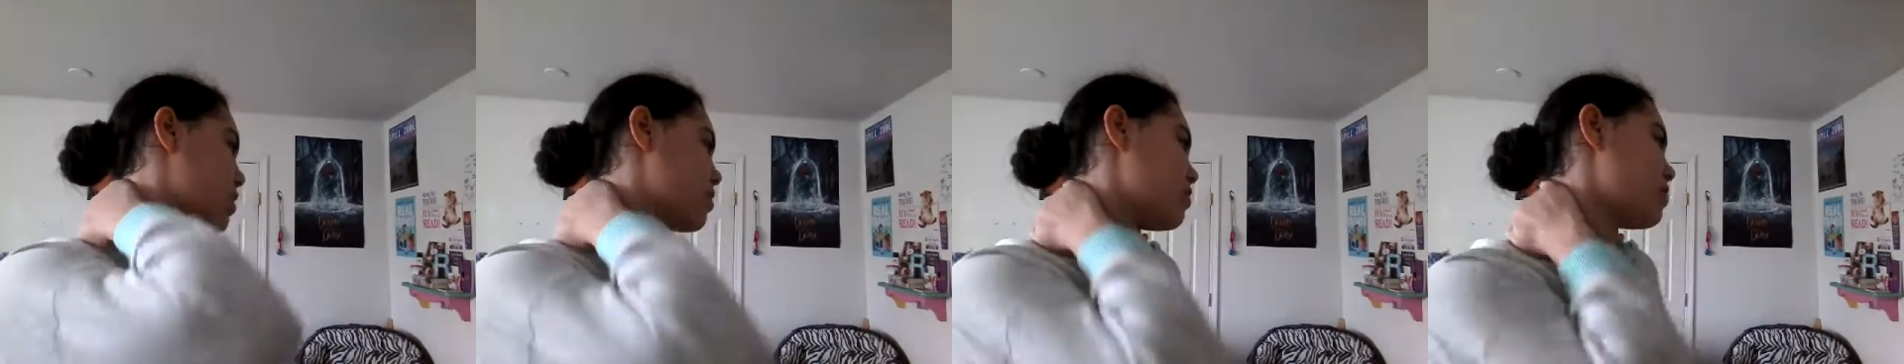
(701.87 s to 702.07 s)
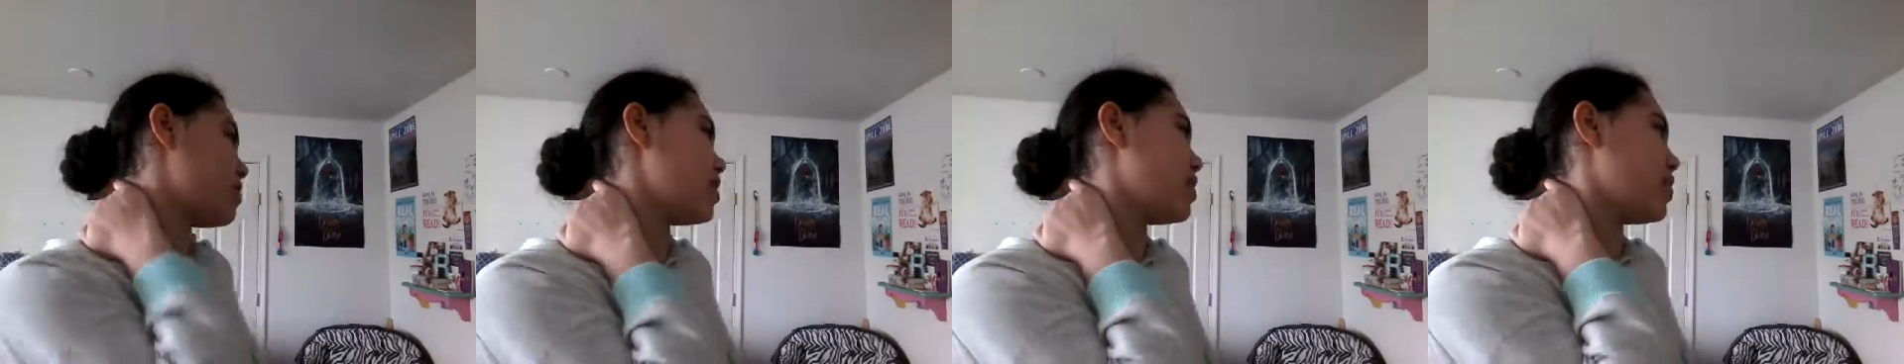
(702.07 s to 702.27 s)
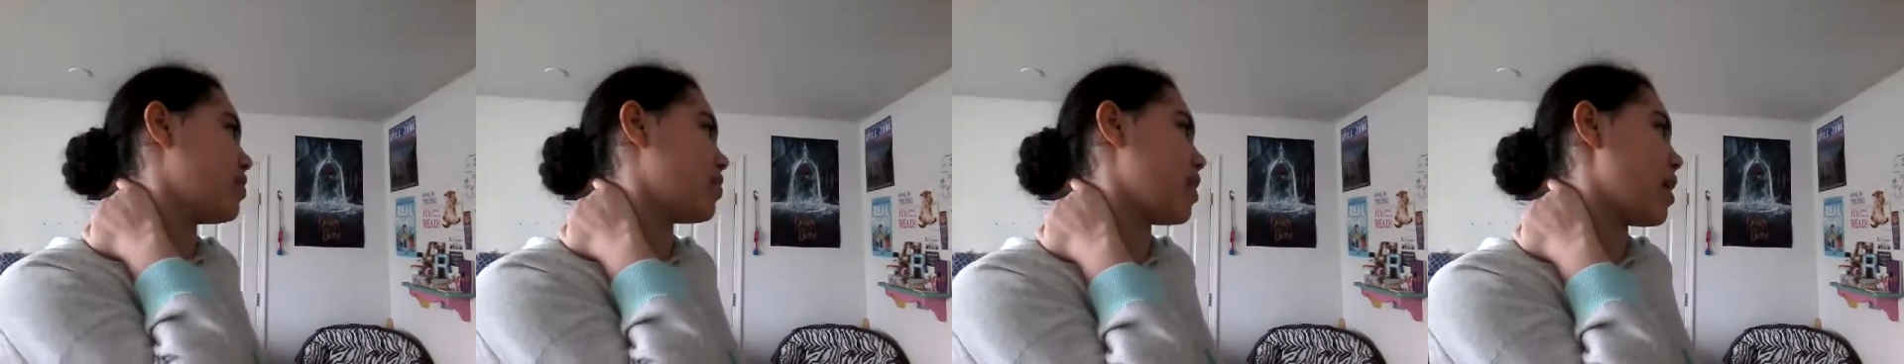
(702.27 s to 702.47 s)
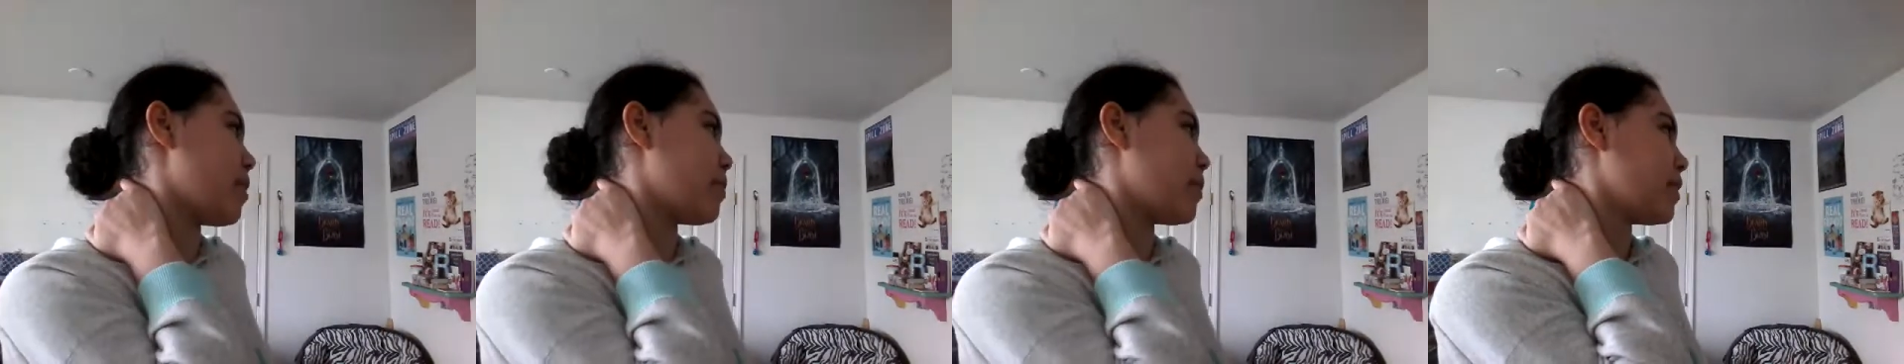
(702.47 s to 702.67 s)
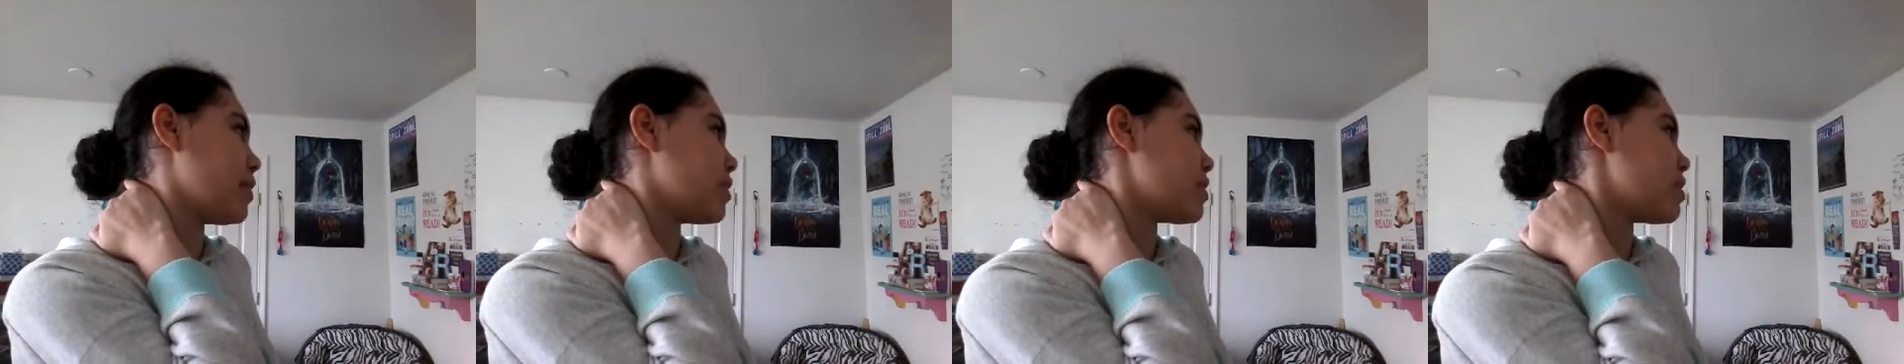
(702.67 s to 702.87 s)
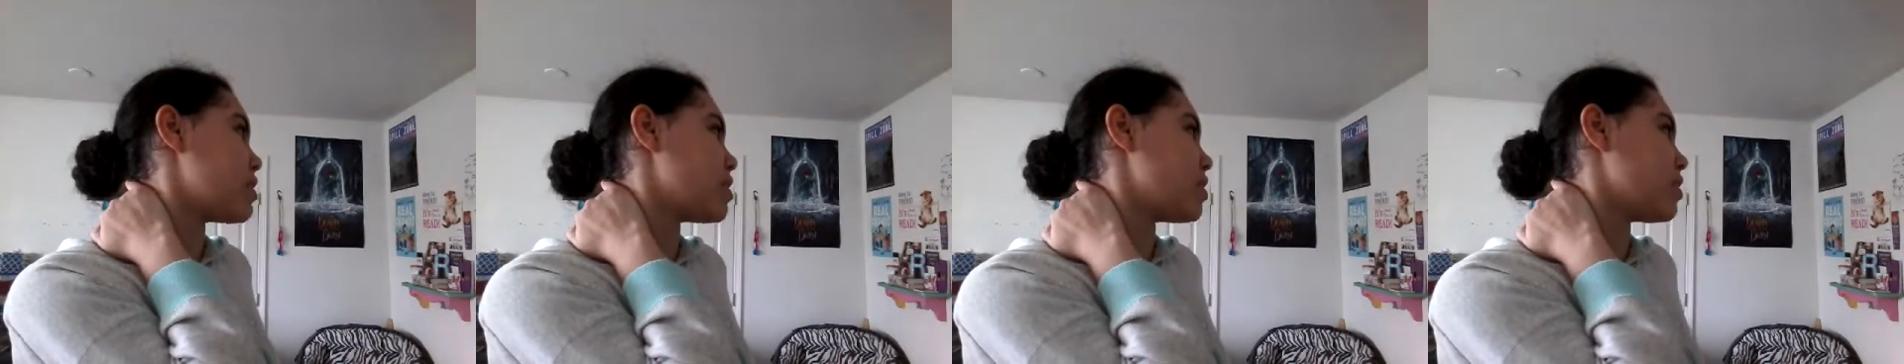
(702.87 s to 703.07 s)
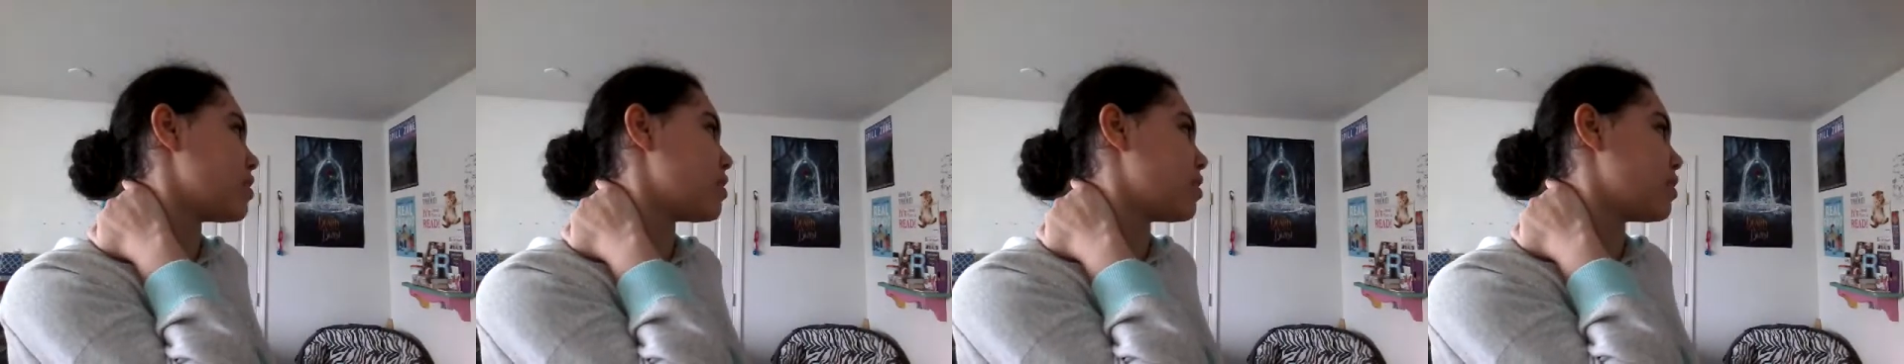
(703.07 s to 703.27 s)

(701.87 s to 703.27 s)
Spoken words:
don't want to grab it,